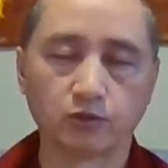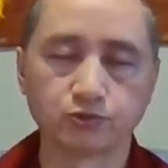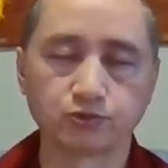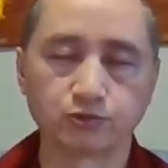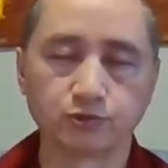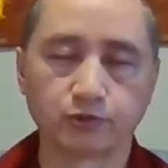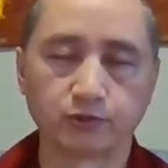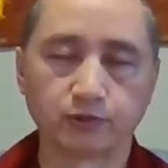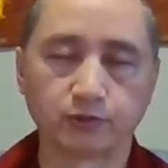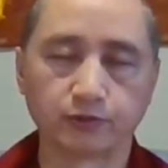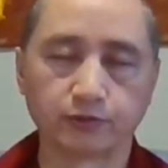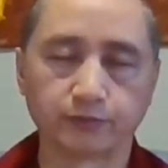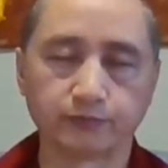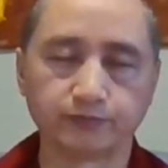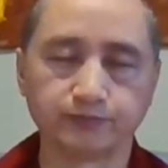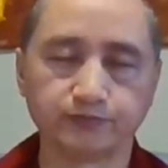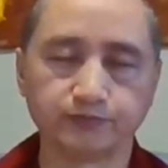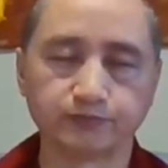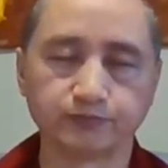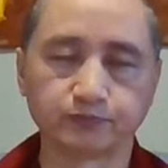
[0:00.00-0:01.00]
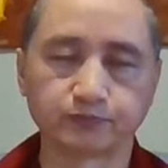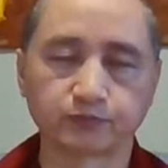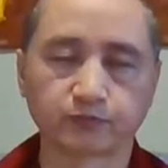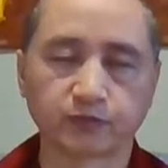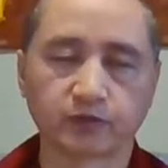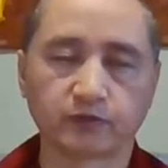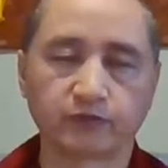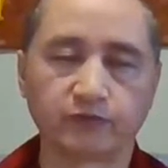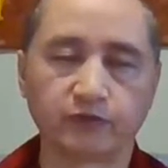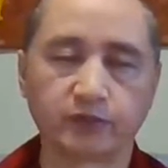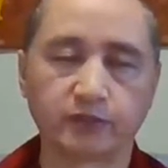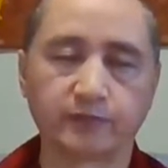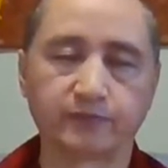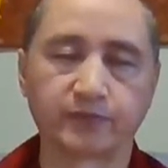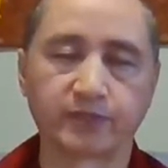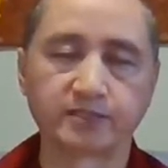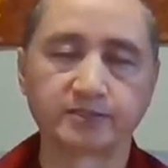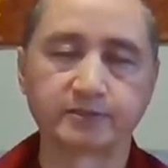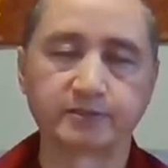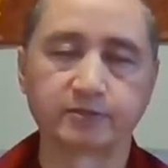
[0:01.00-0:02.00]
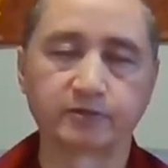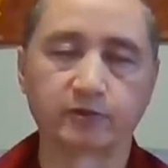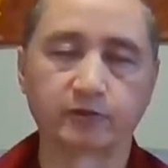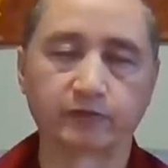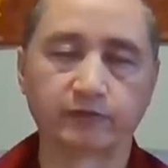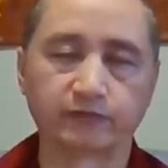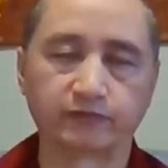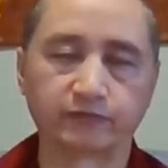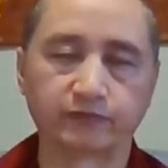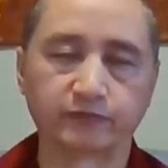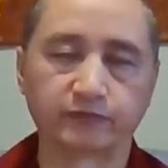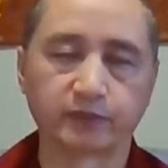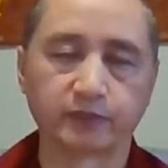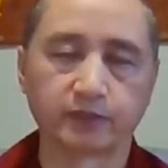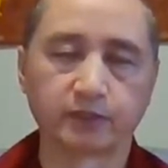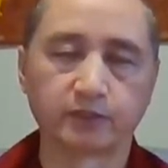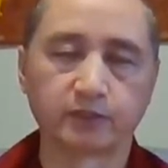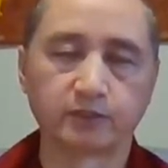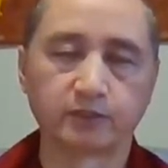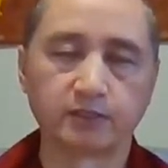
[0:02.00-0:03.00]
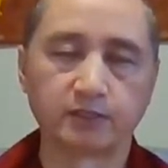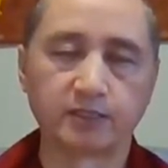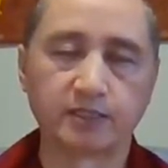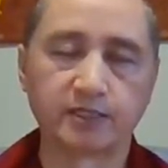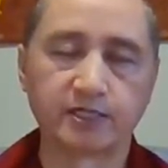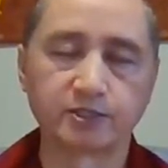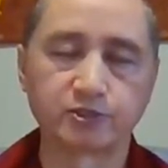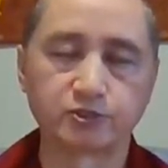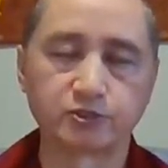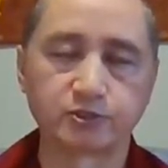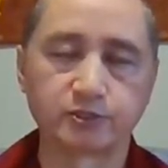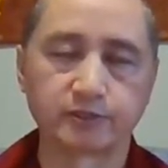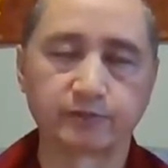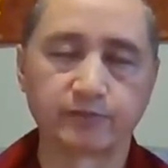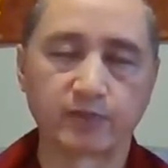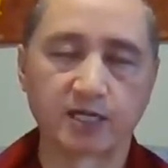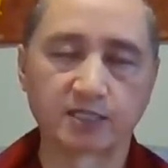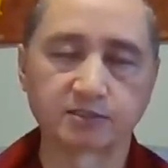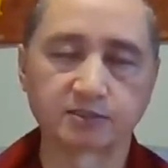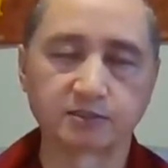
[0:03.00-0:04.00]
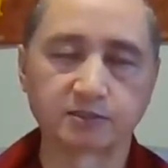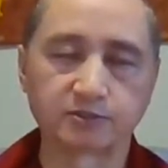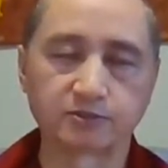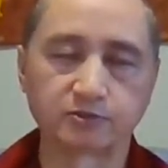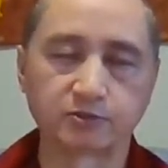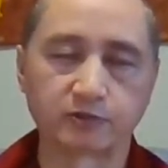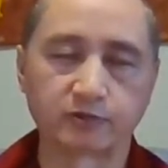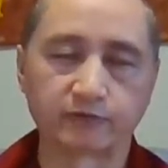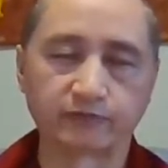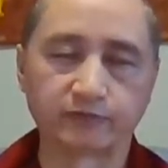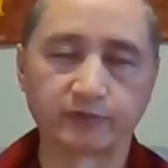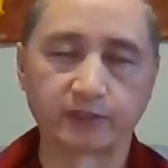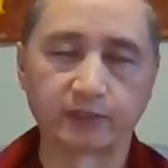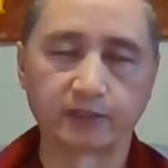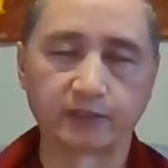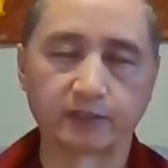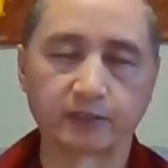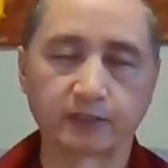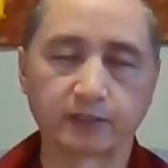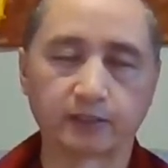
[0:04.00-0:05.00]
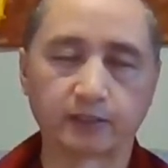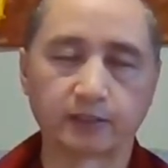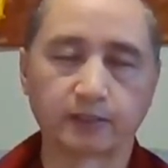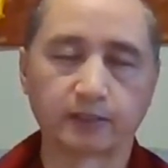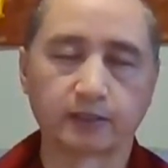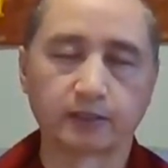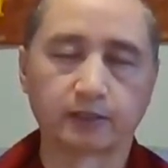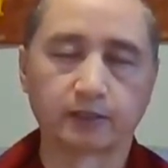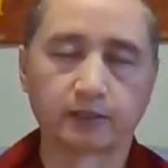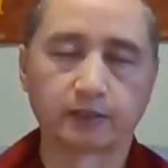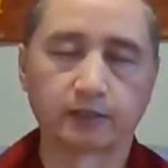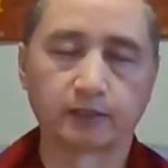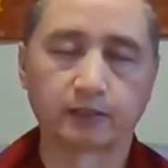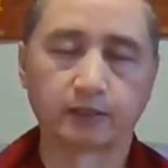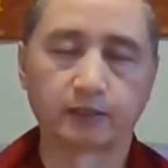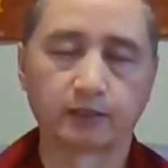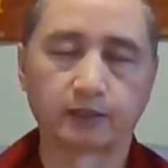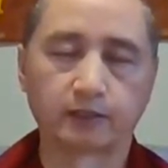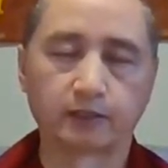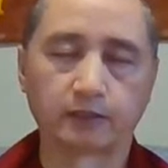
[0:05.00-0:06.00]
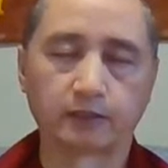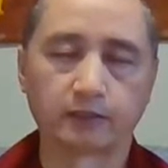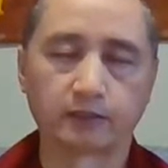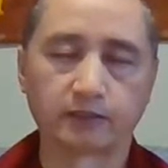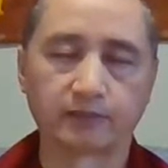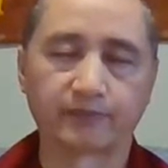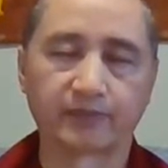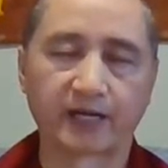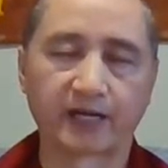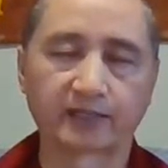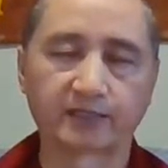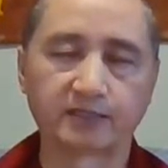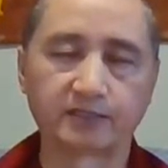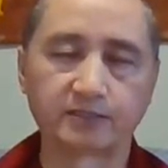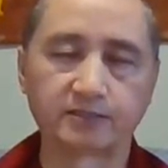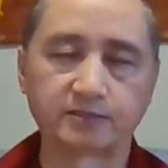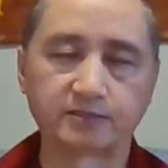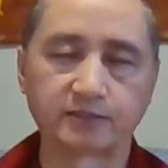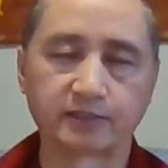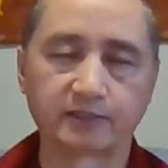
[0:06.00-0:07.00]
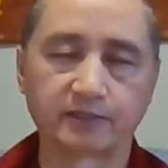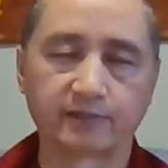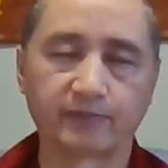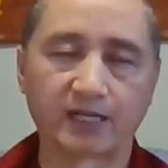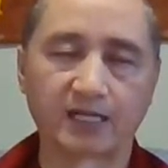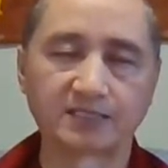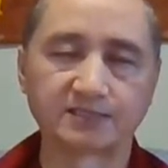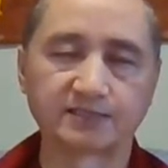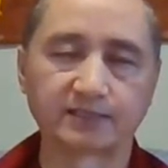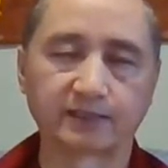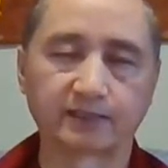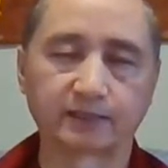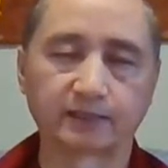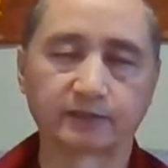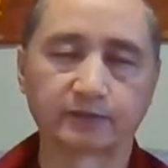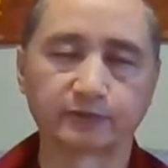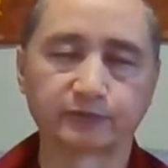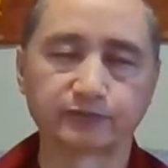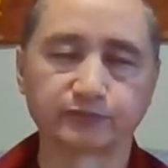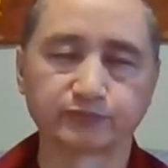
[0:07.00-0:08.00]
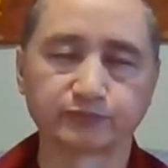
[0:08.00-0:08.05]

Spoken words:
Also, feel the presence of the lineage masters of the practice and the blessing,